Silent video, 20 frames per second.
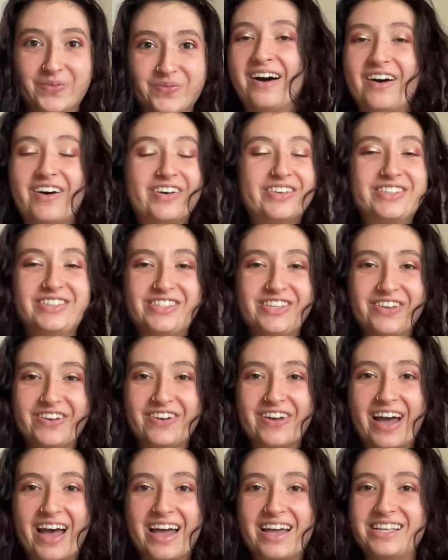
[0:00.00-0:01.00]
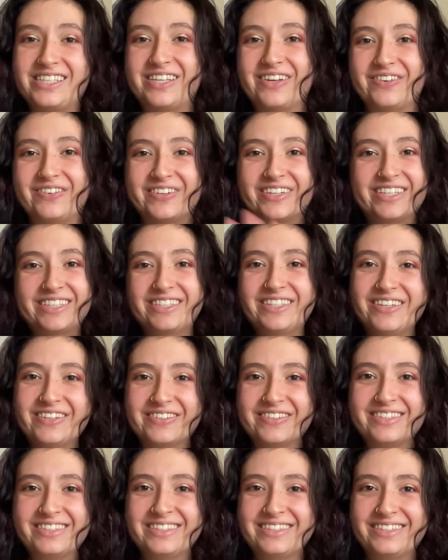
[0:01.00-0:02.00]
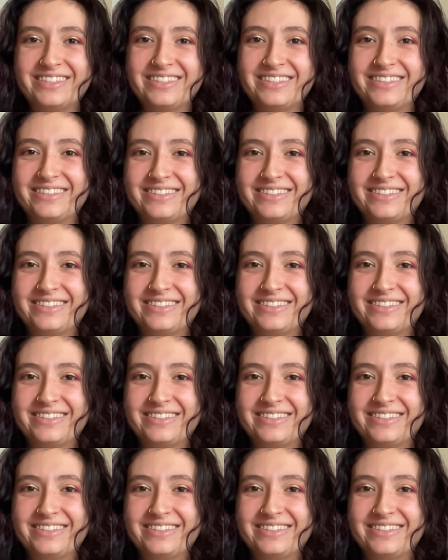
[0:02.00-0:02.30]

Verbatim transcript: I'll see you guys real soon.